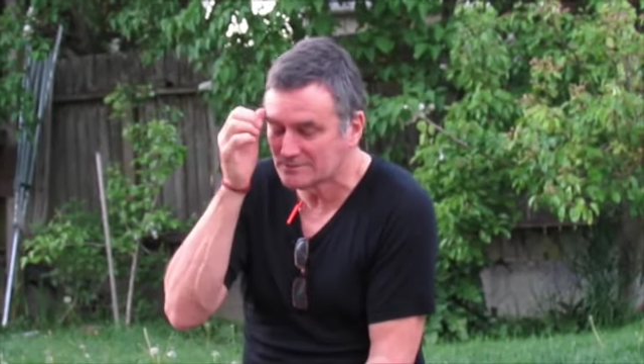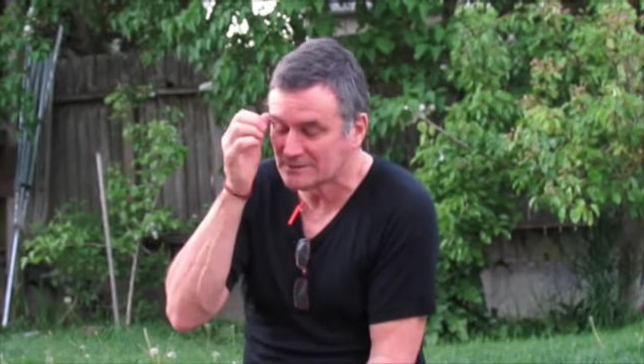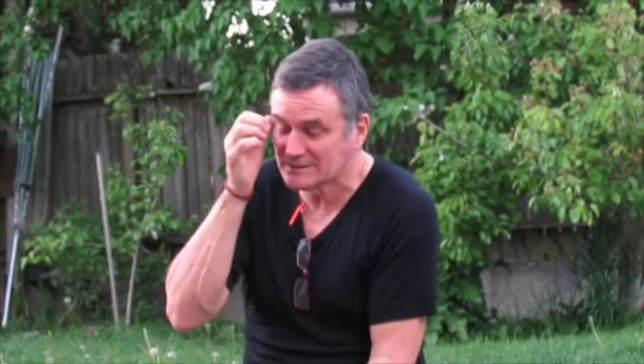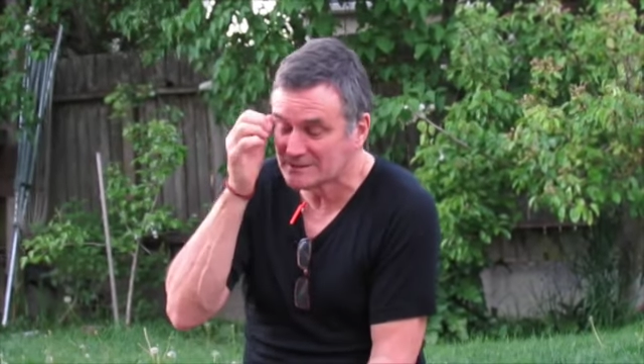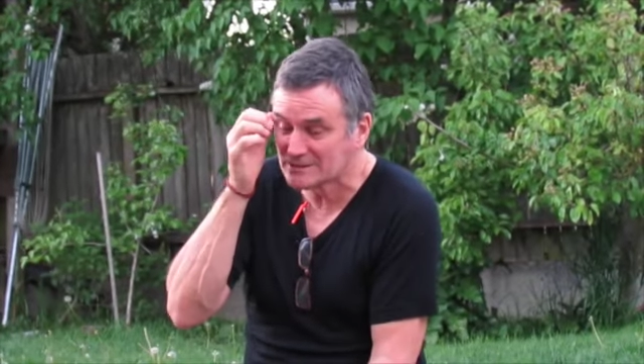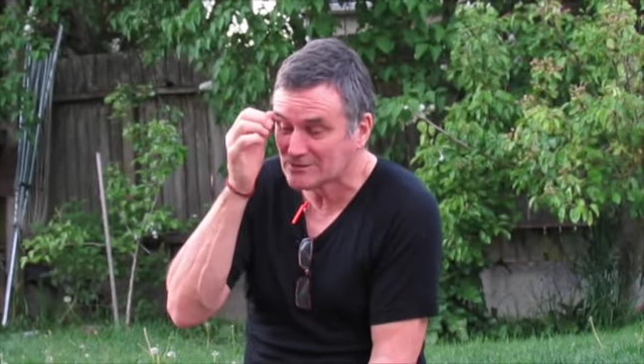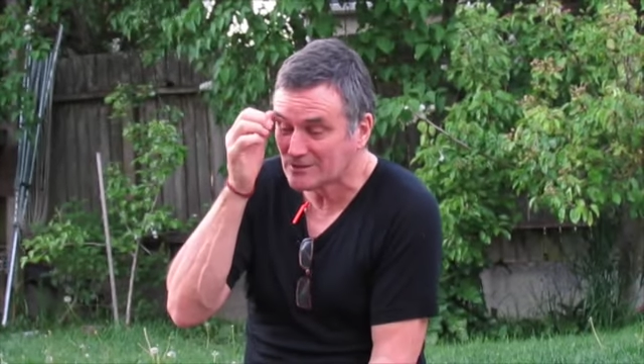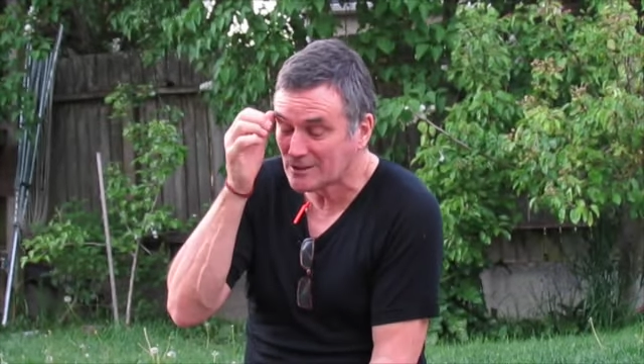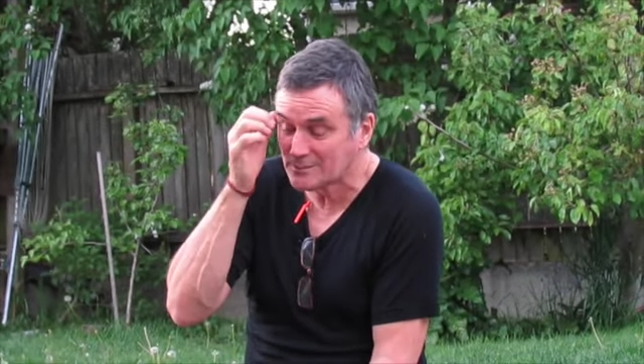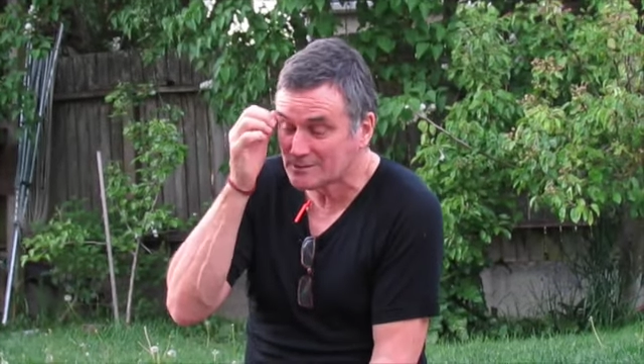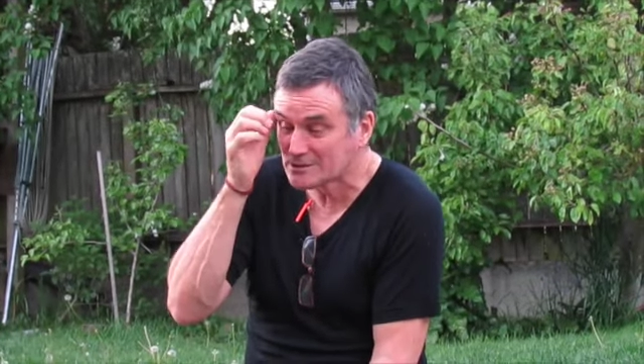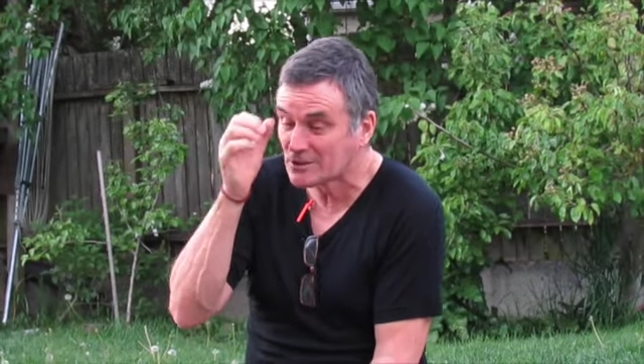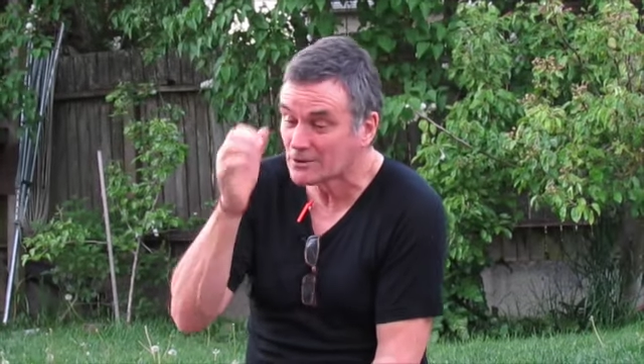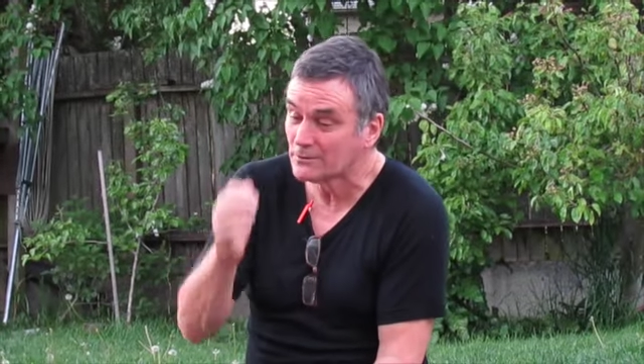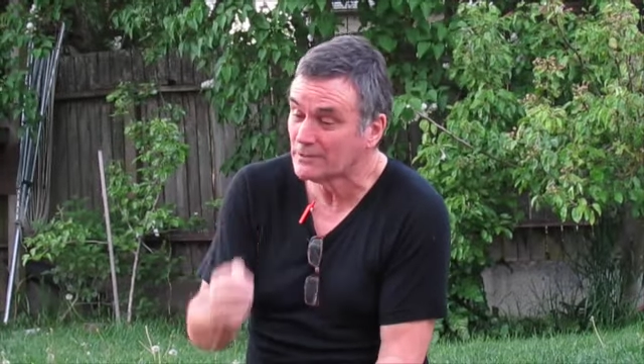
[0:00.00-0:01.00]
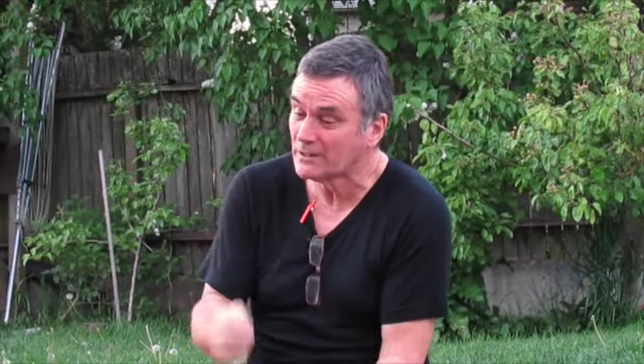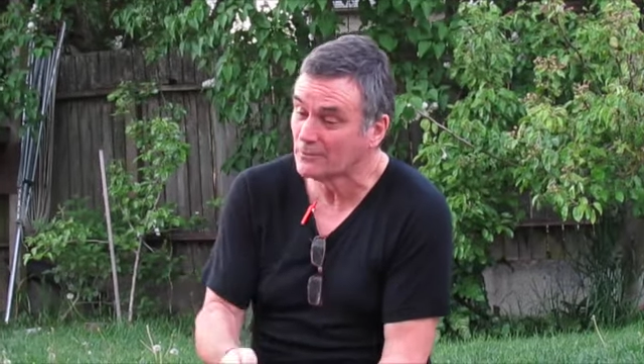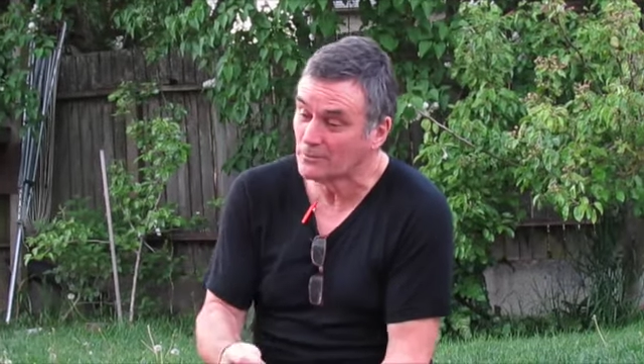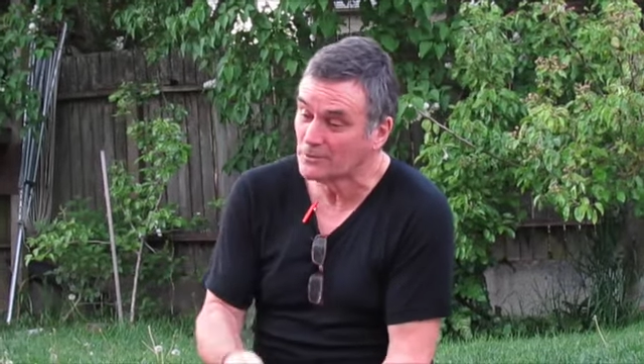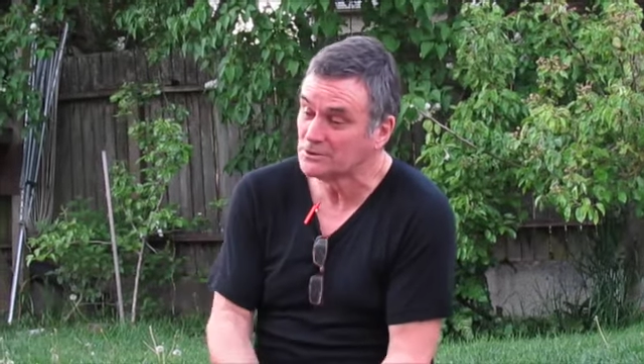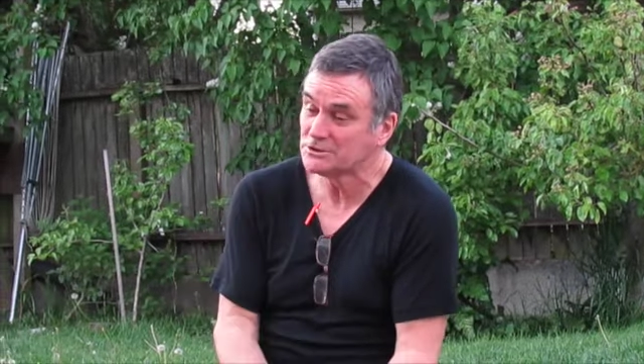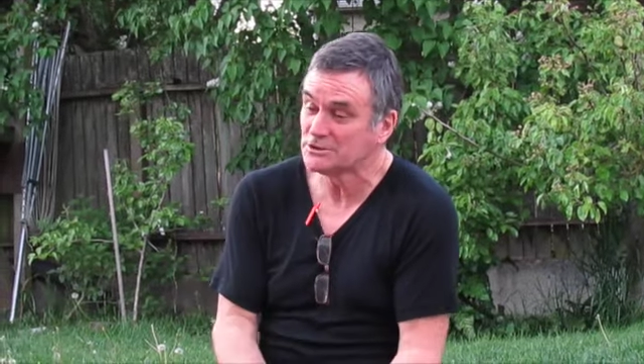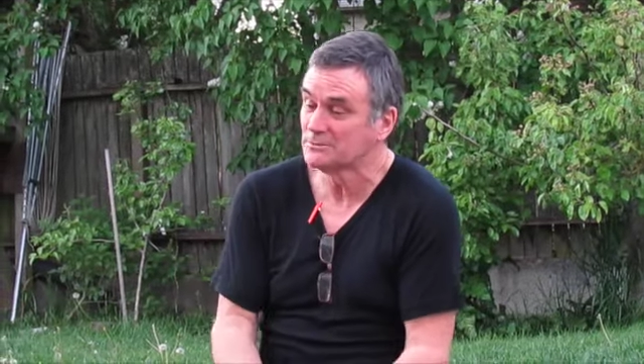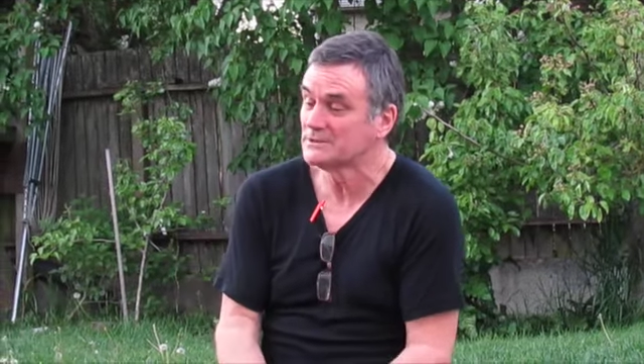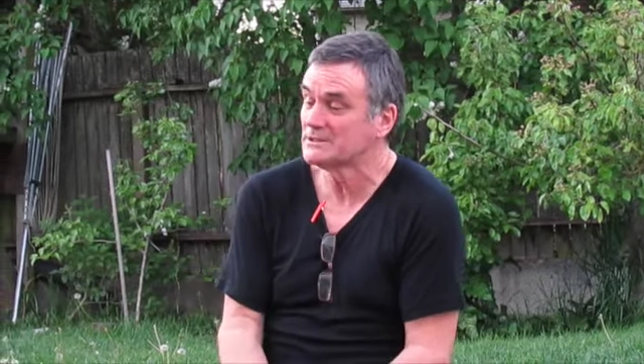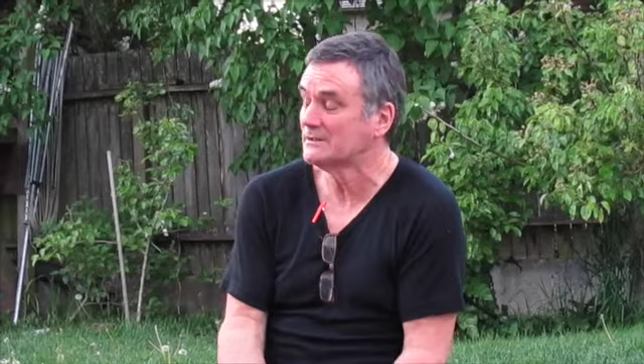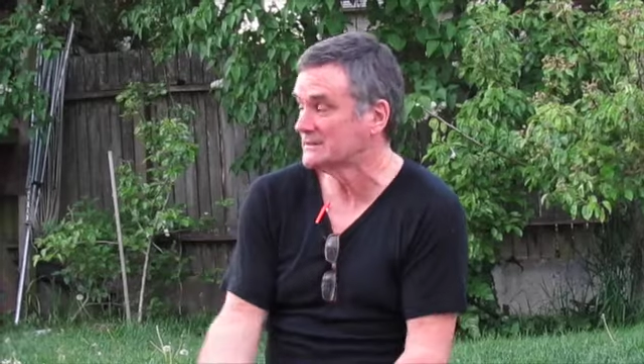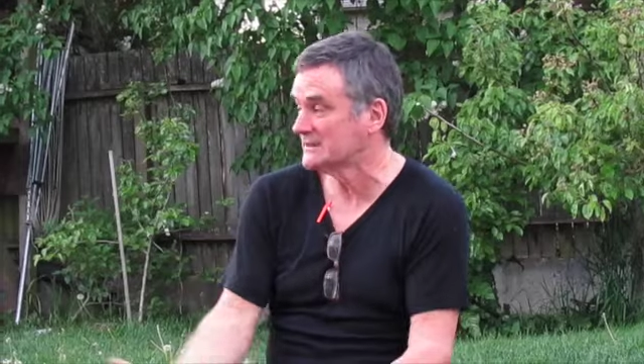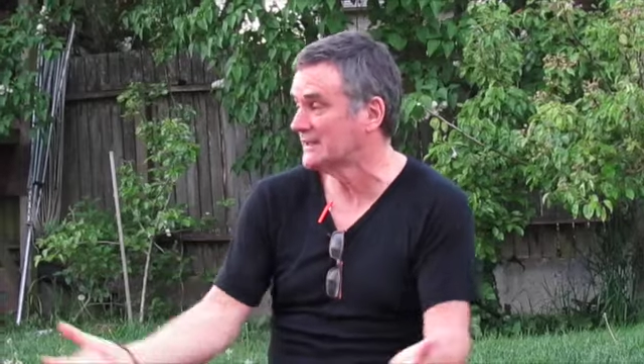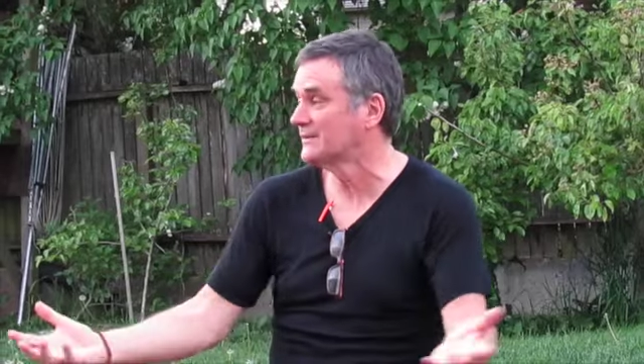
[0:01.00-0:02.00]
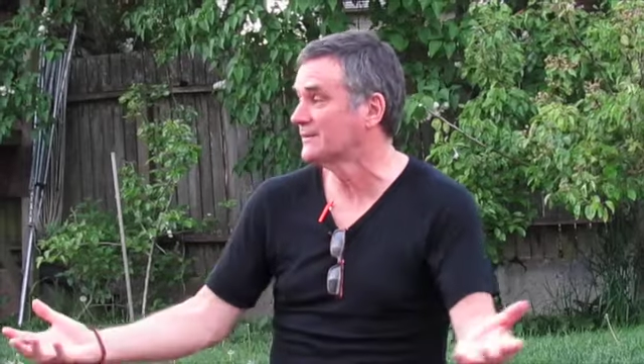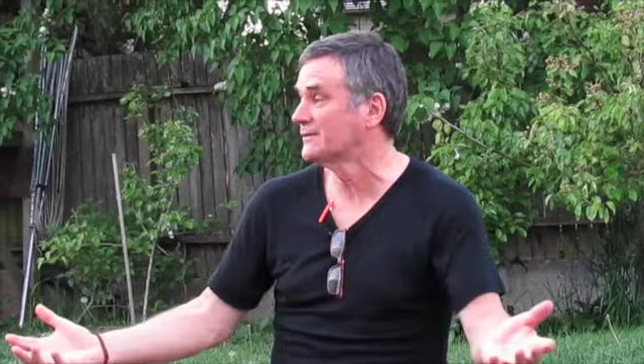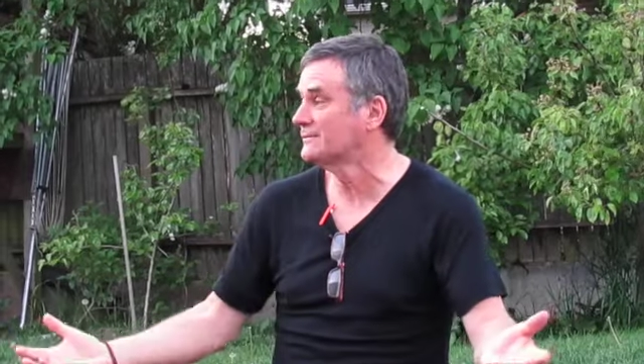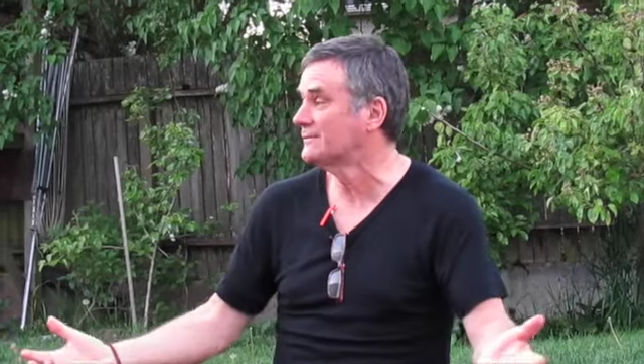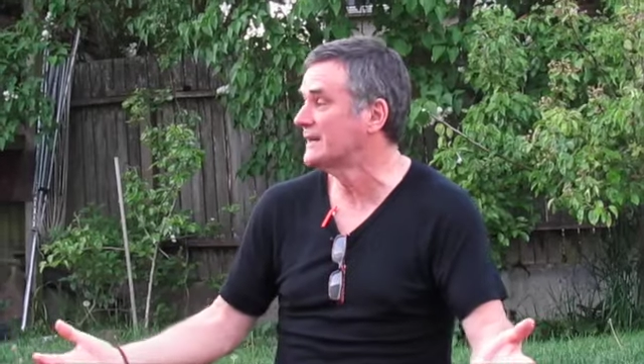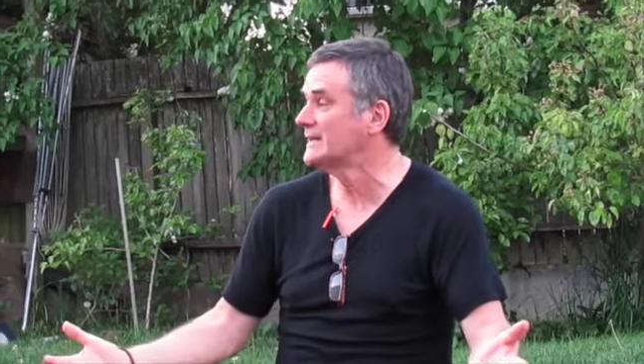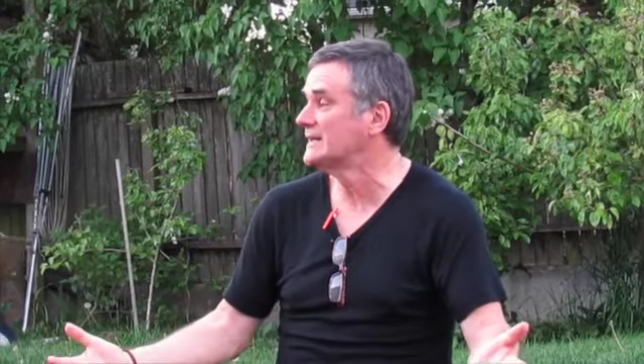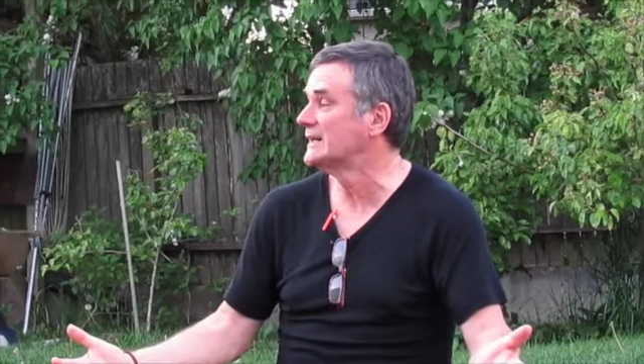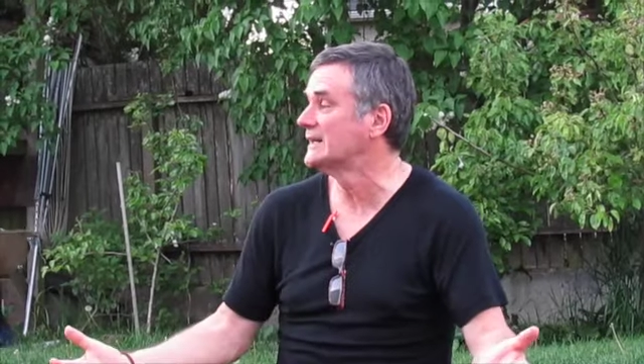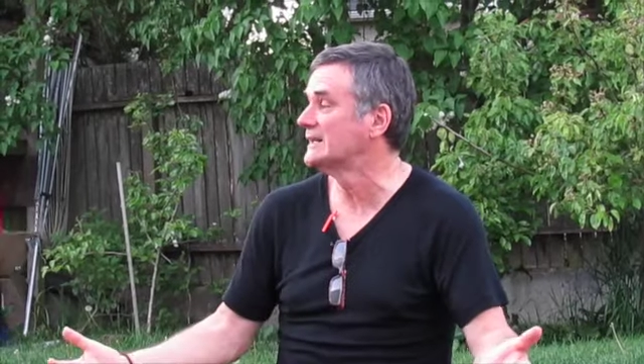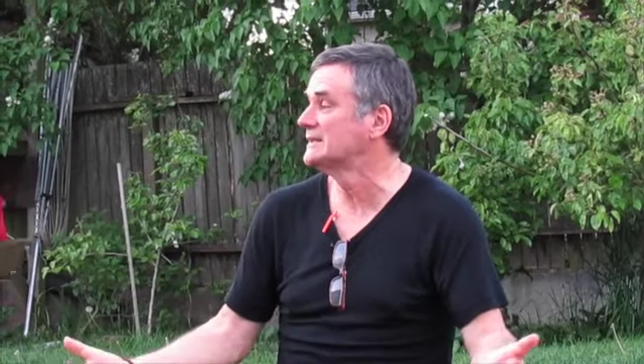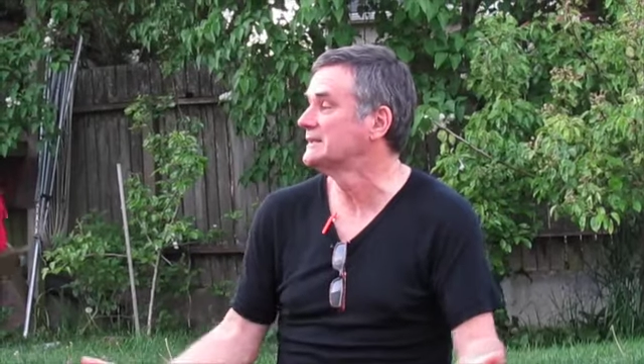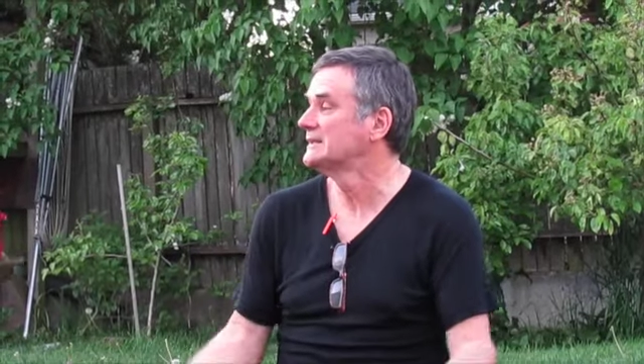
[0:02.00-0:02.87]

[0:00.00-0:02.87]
I describe as guerrilla worship, so it's under the radar.